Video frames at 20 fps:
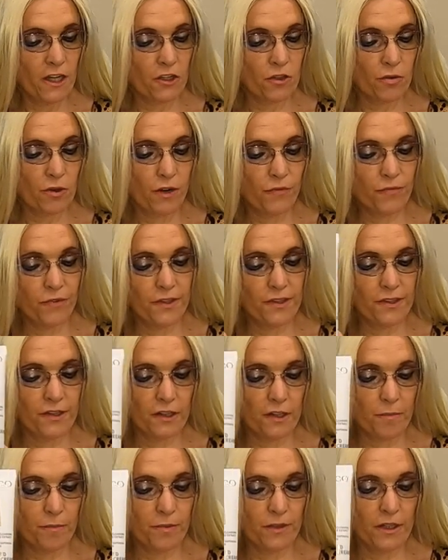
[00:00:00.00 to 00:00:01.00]
Truffle
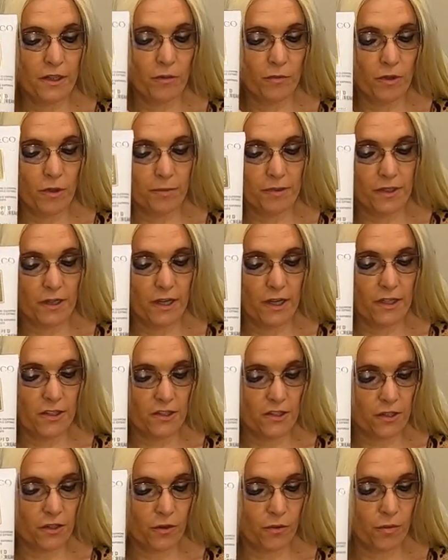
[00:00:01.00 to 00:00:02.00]
Therapy Whipped
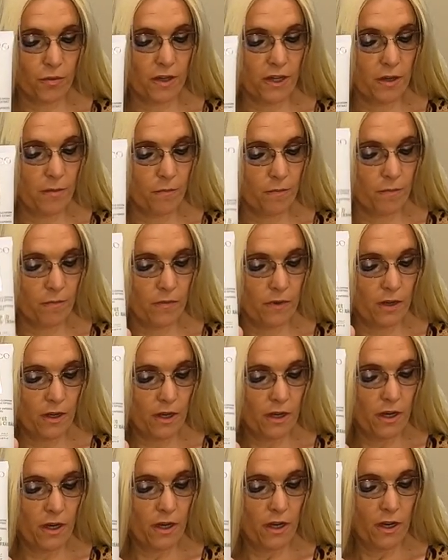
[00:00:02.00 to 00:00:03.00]
Cleansing Cream.
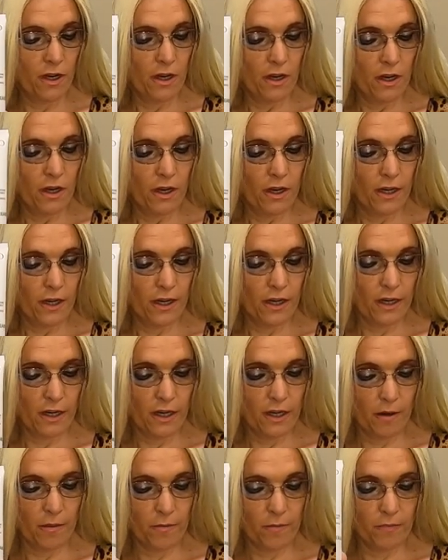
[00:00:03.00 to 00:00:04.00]

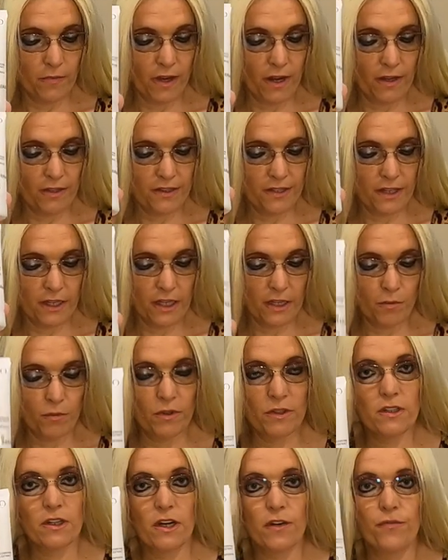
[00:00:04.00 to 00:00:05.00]
I think
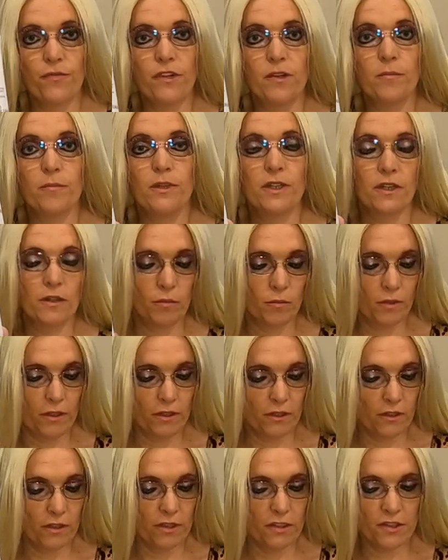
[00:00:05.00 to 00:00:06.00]
will definitely be a
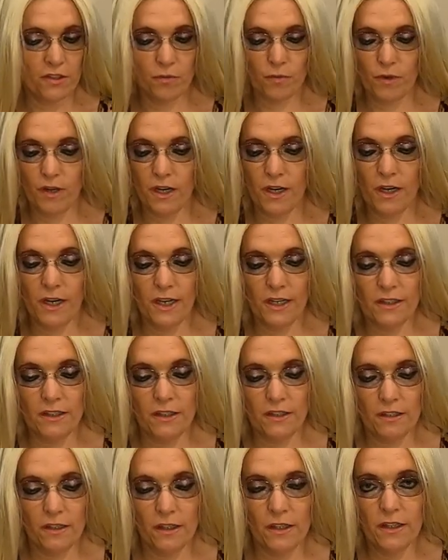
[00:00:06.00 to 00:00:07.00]
winner as well. I
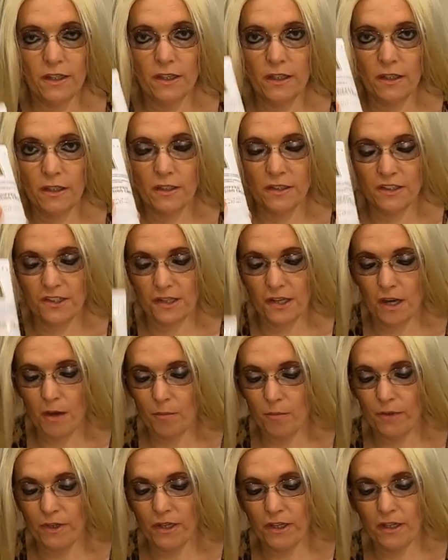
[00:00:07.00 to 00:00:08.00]
did a little
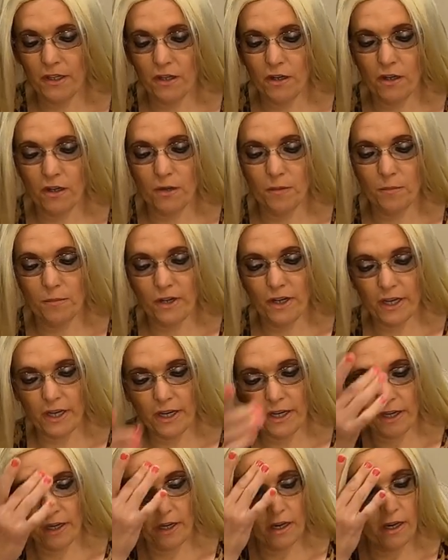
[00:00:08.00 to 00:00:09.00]
sample here on
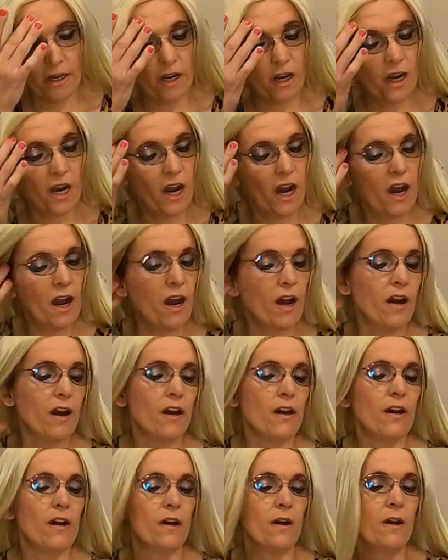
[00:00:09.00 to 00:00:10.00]
my
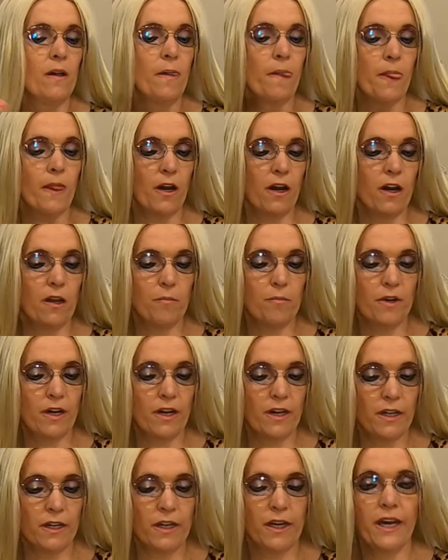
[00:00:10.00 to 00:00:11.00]

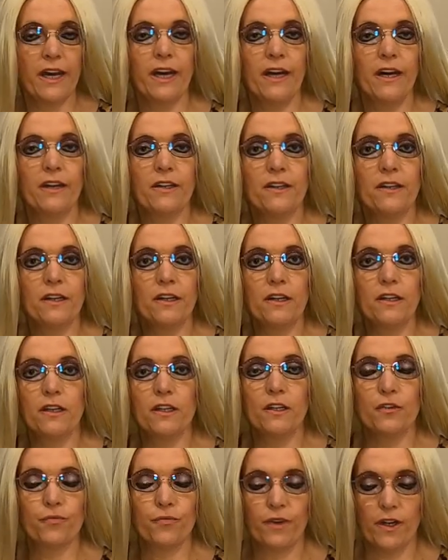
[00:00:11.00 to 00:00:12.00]
hand here,
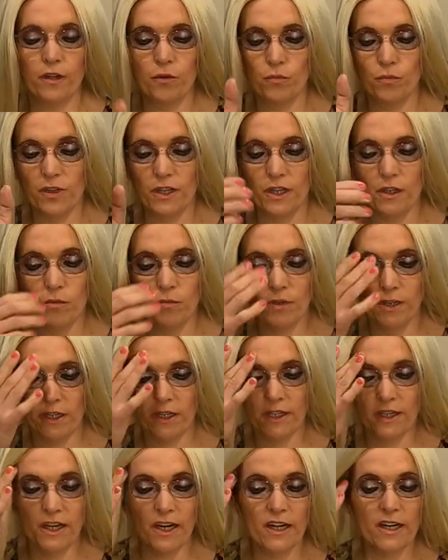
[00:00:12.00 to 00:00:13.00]
and it felt
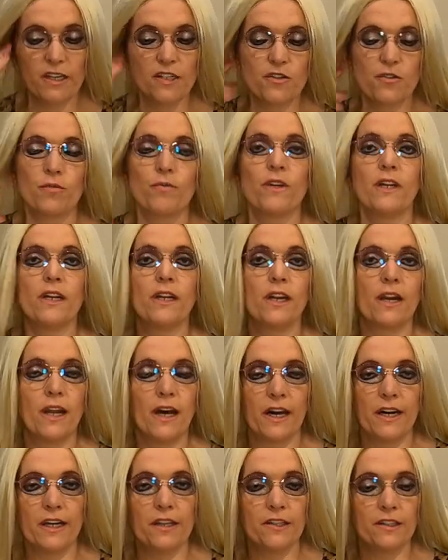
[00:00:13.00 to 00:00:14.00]
really nice, really
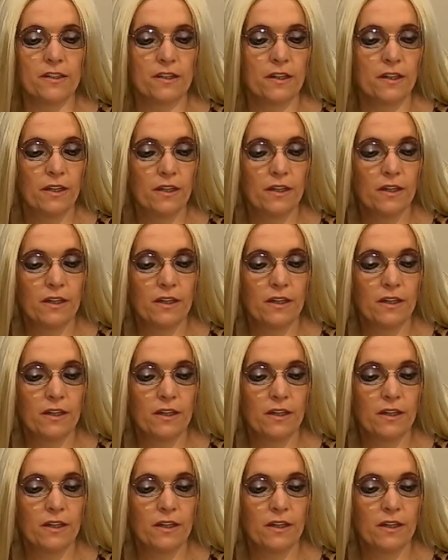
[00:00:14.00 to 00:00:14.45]
light